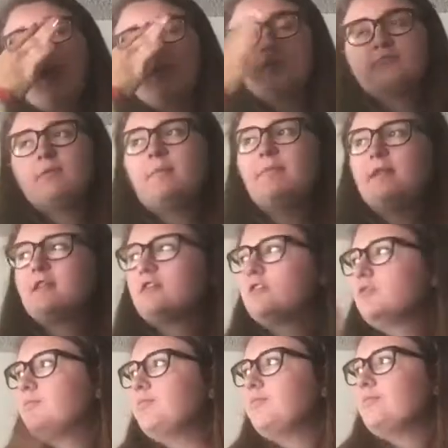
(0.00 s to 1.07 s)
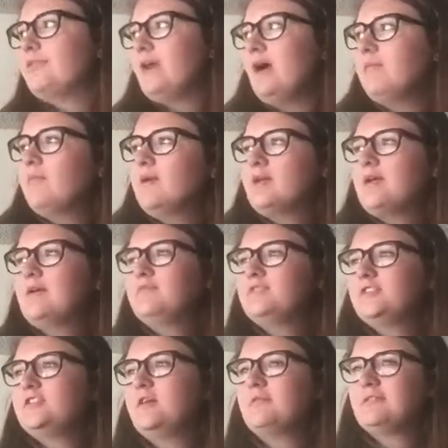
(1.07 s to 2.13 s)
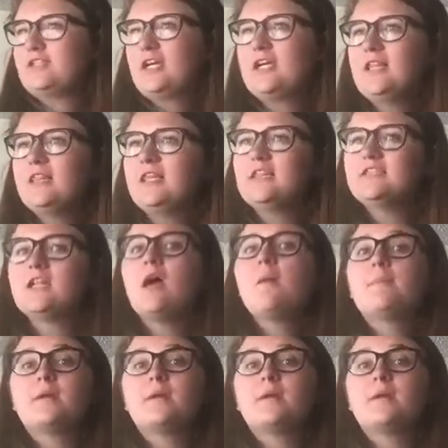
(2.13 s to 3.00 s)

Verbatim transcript: I just might be a little dumb when it comes to double checking things,